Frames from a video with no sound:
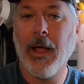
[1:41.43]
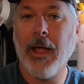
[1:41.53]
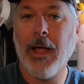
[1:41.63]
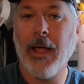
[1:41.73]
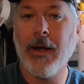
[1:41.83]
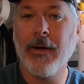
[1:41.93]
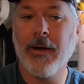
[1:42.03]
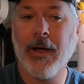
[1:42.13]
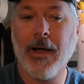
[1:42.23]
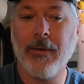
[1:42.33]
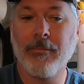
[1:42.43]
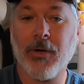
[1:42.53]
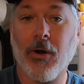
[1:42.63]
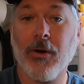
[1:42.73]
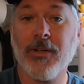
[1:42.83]
and um,
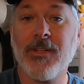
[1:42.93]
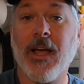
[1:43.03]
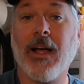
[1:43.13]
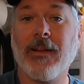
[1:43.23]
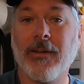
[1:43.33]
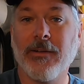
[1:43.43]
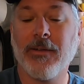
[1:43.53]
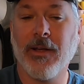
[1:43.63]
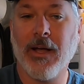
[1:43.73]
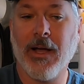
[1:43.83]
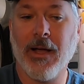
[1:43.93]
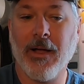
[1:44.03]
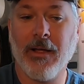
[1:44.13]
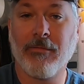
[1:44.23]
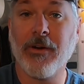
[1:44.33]
Curtis Holland
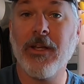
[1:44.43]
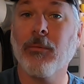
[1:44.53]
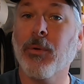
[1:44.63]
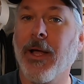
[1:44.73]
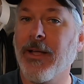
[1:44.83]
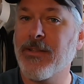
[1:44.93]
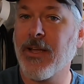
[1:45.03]
uh, at Free Heel Blades.